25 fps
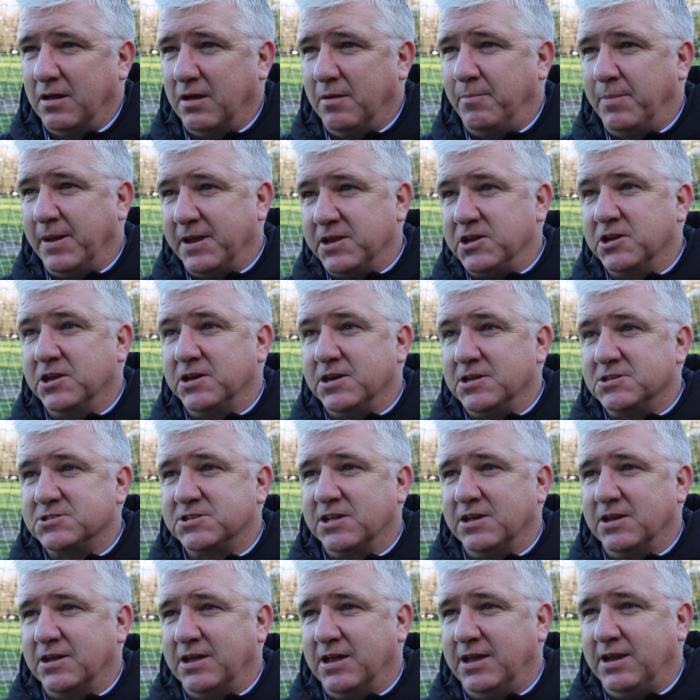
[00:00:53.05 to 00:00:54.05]
opinion is
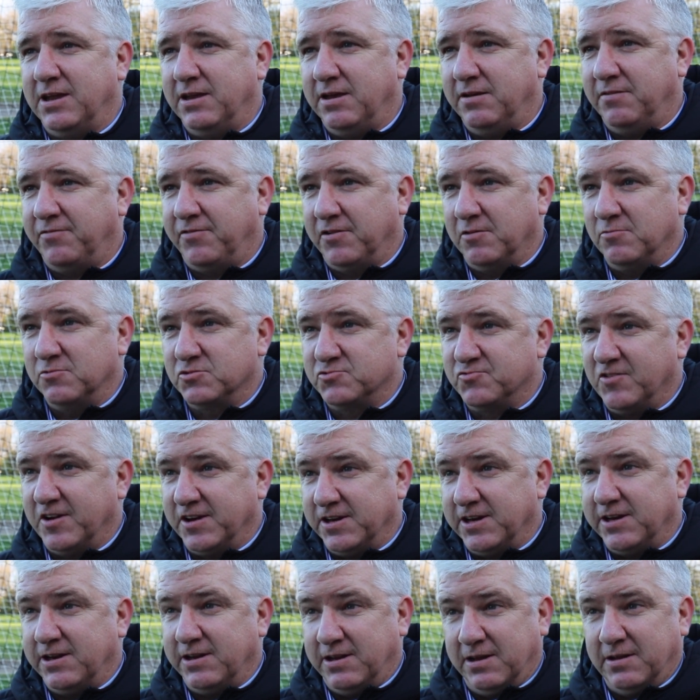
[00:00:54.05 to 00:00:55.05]
that he feels
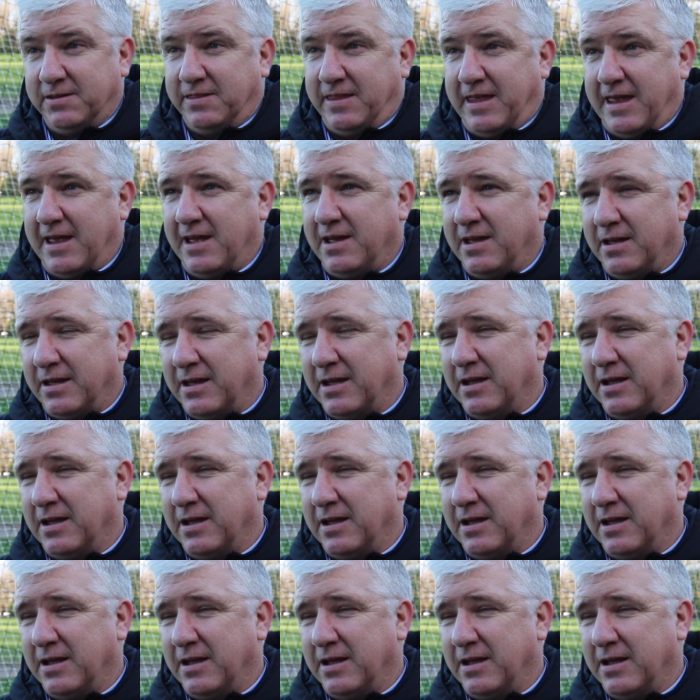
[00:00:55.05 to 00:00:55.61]
ready now.